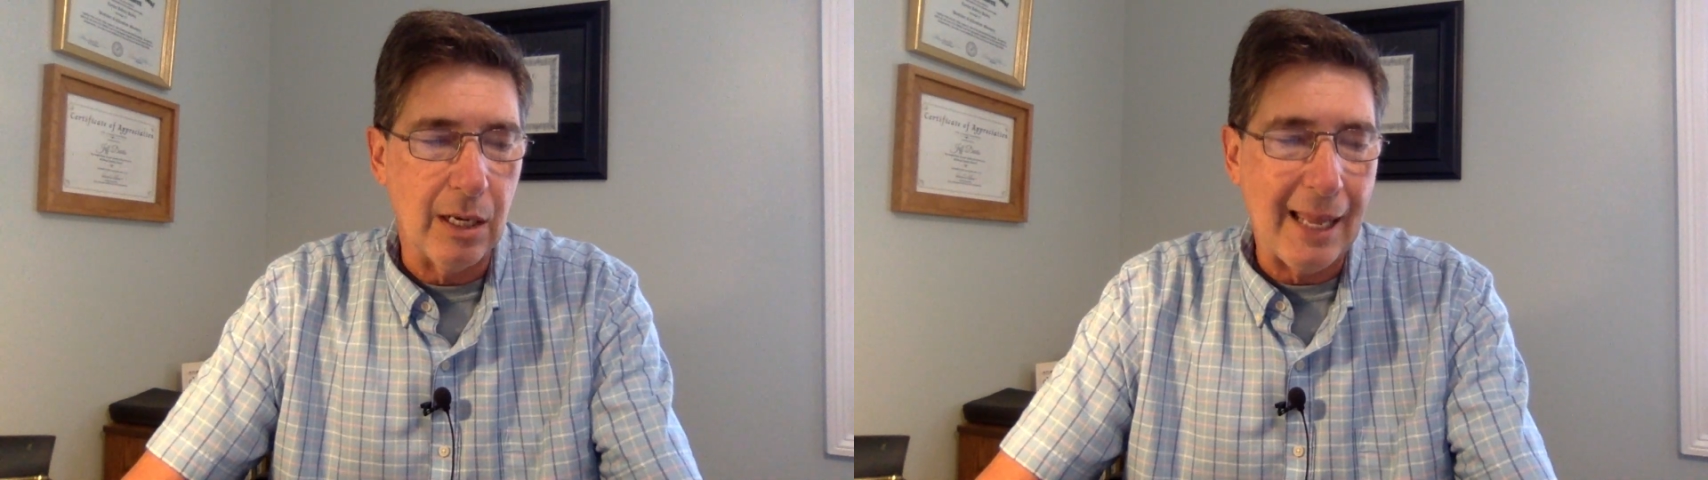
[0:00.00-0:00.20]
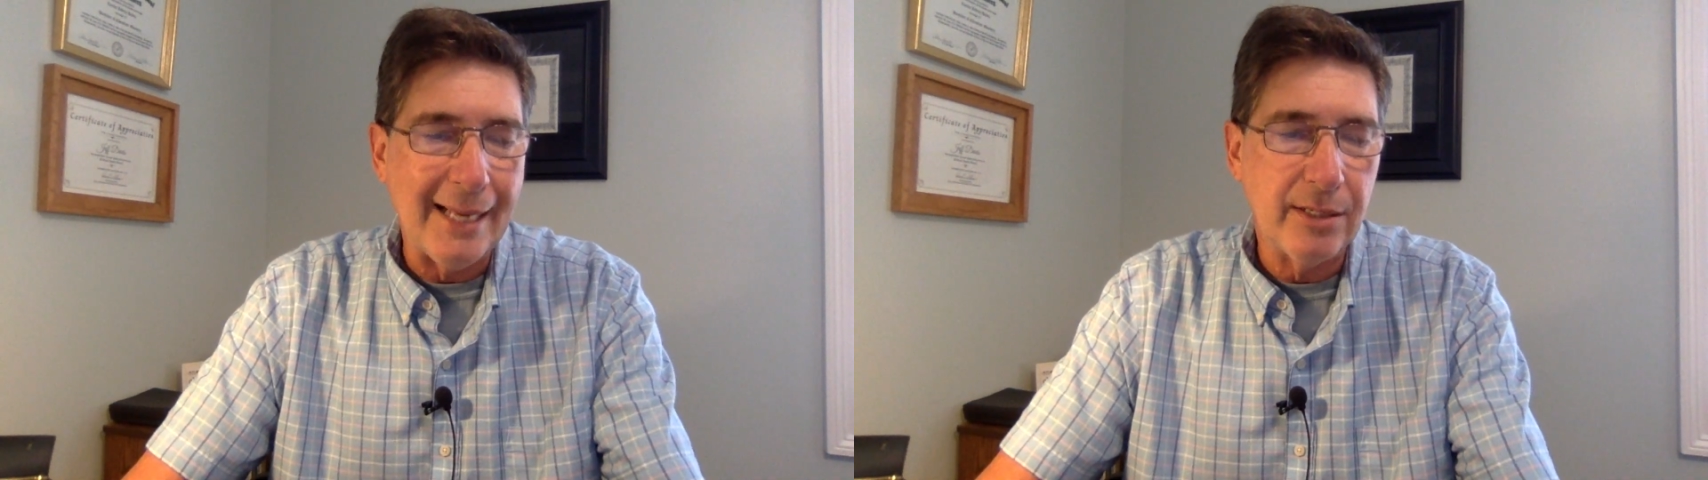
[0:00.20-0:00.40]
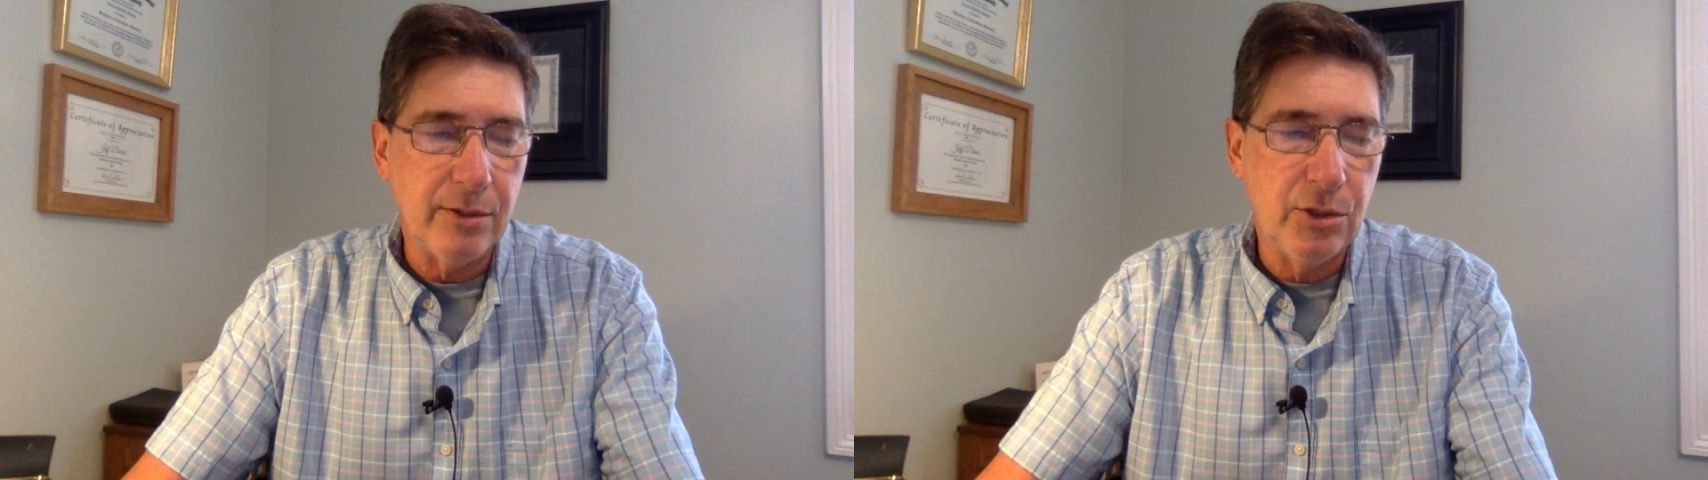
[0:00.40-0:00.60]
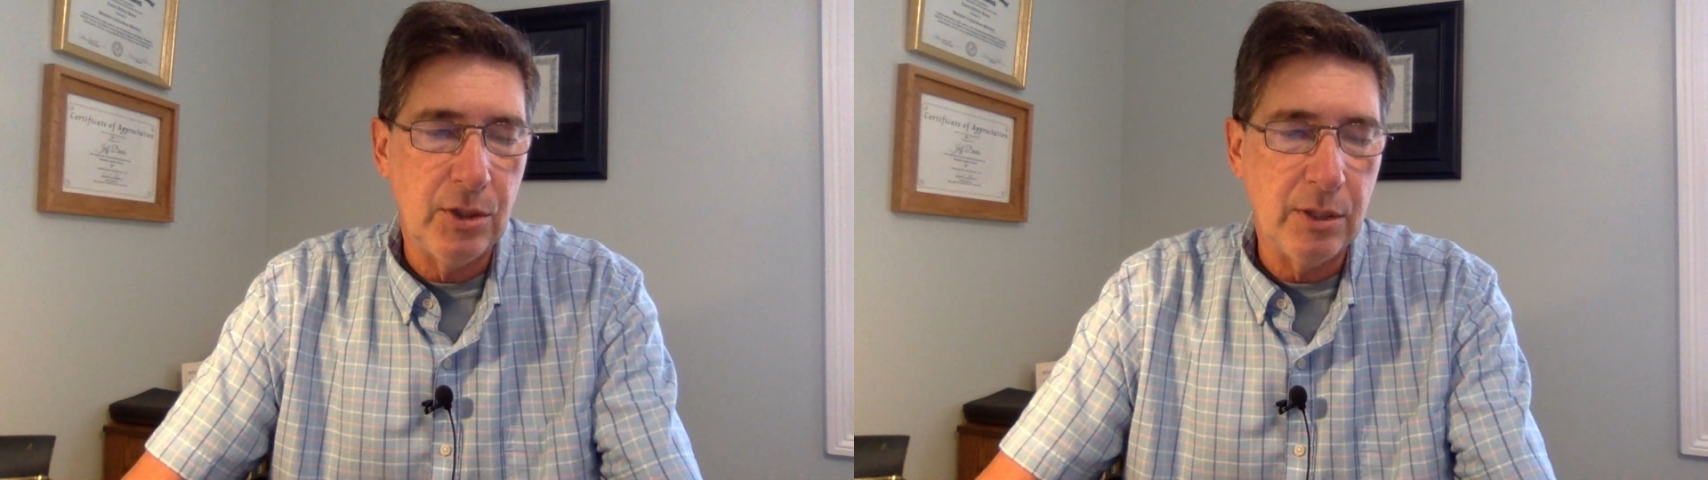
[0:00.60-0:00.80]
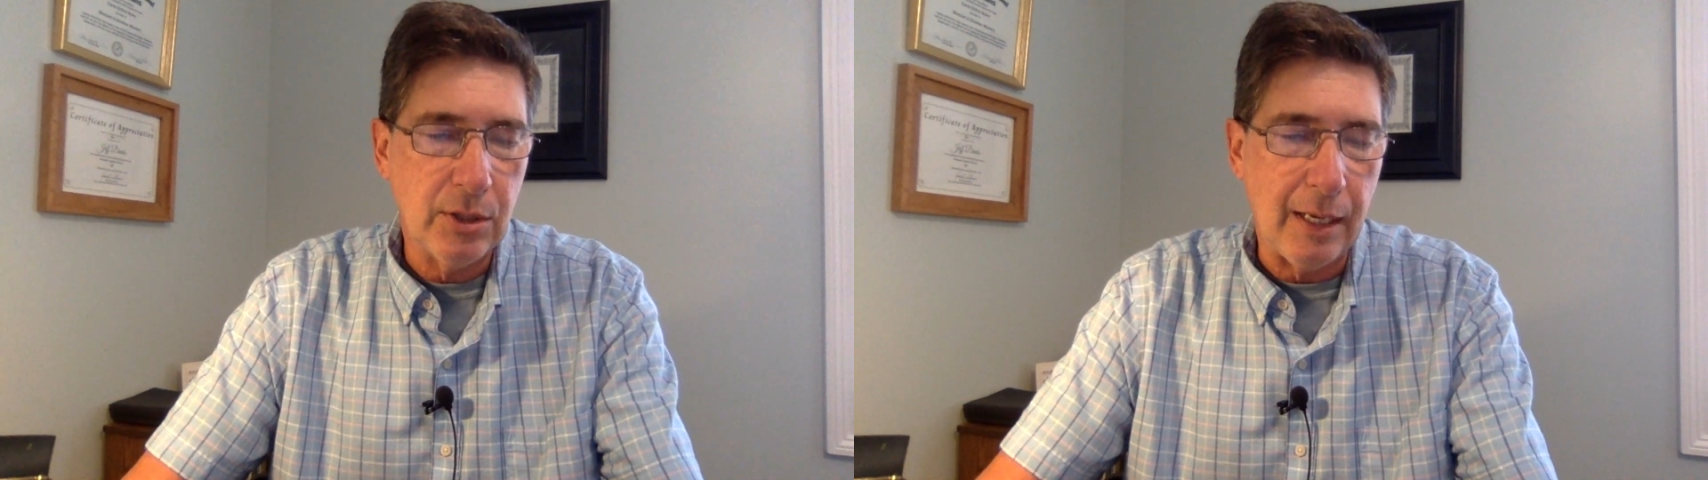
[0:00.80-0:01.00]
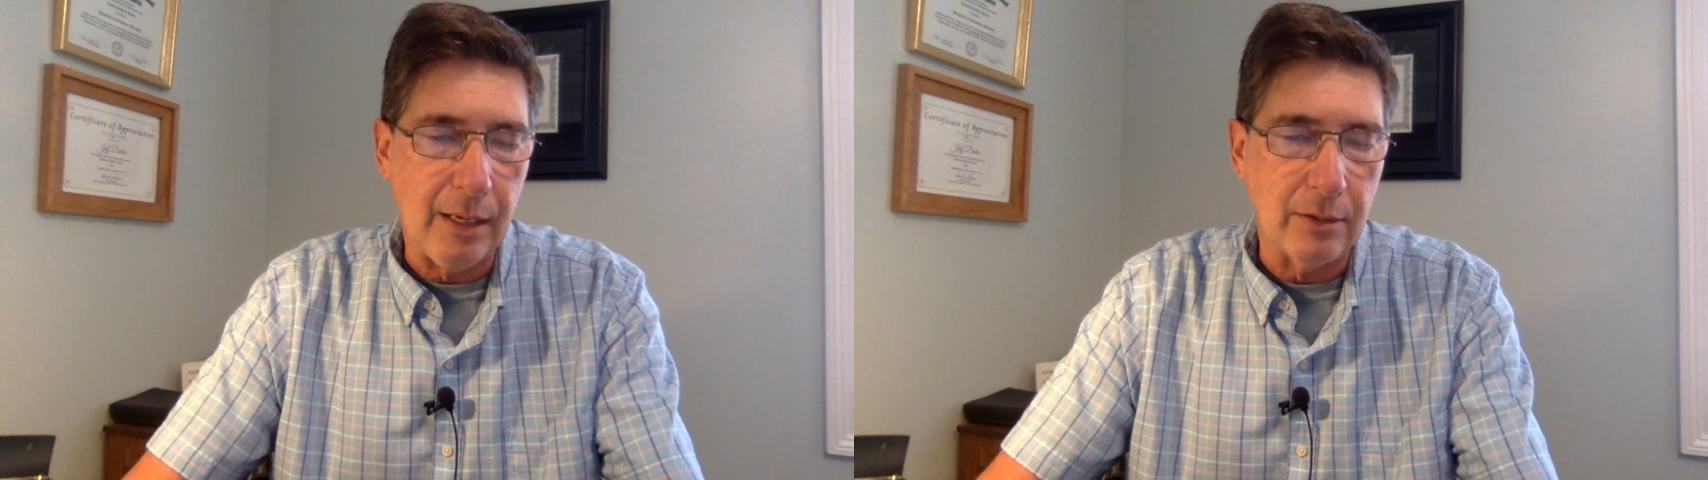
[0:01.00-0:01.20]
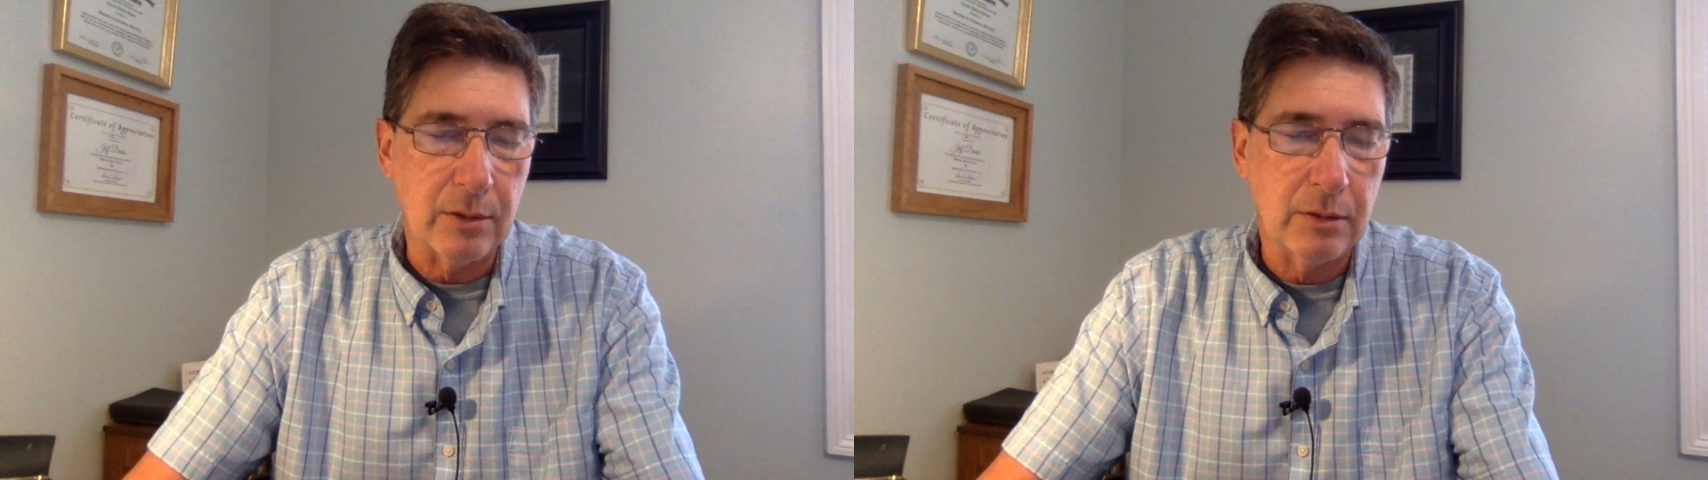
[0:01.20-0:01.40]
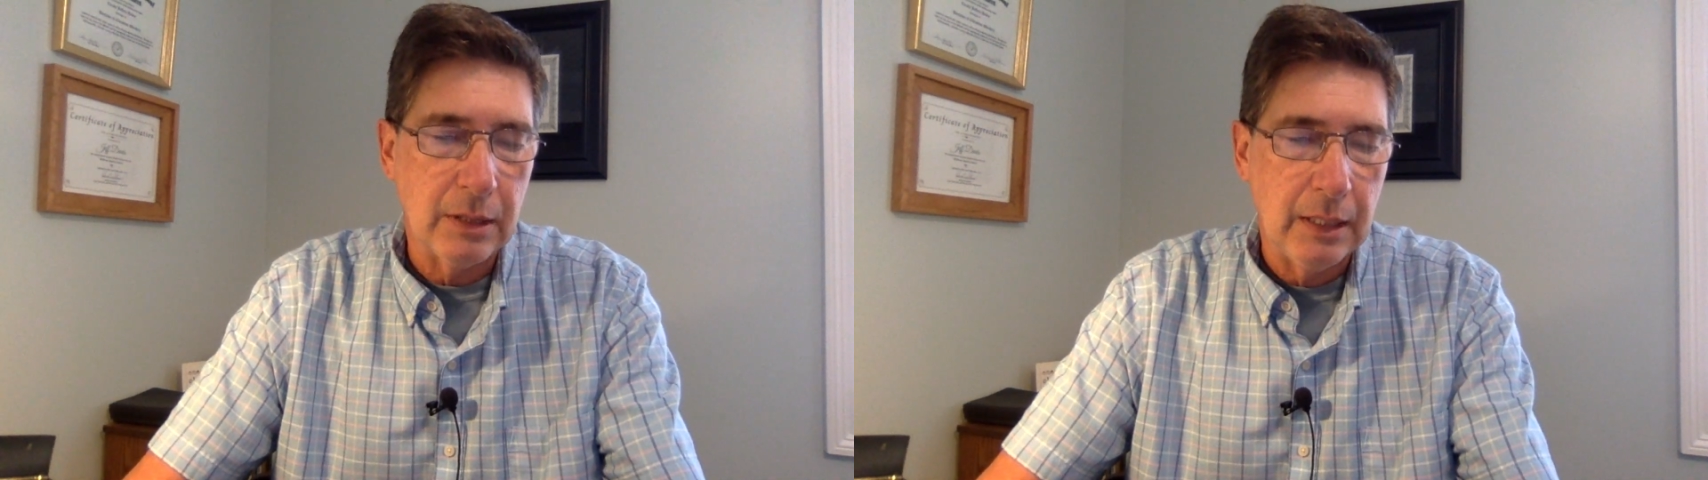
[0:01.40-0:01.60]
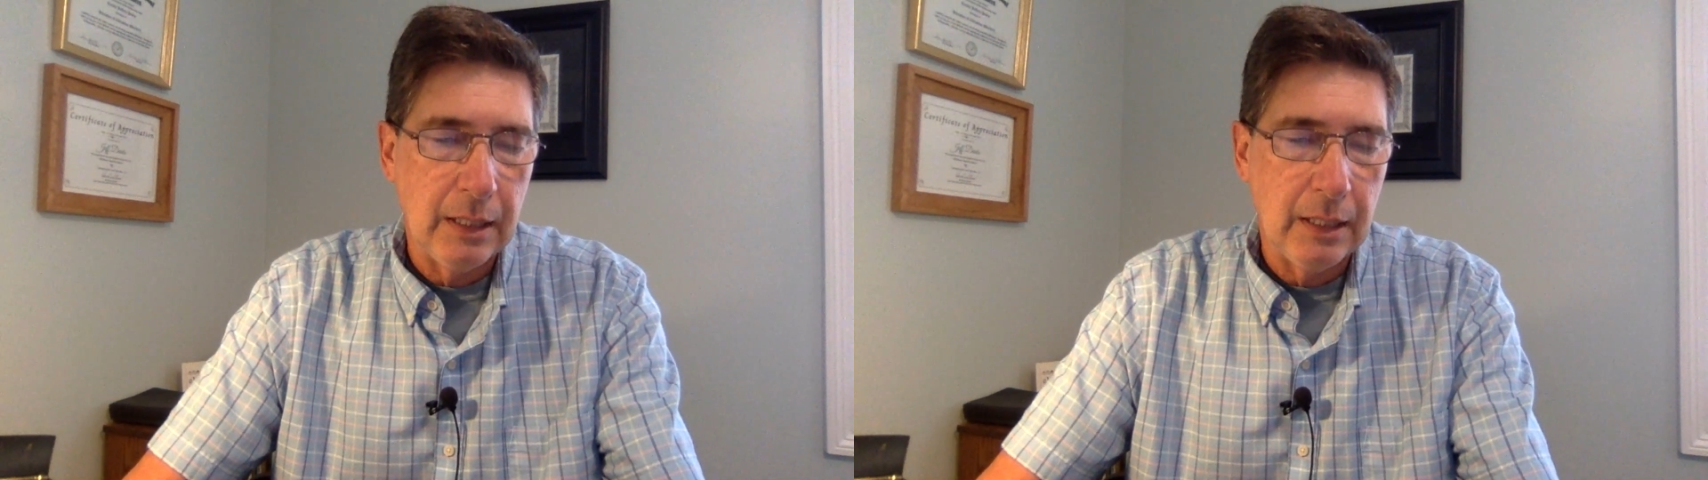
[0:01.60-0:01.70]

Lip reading: light to the Gentiles.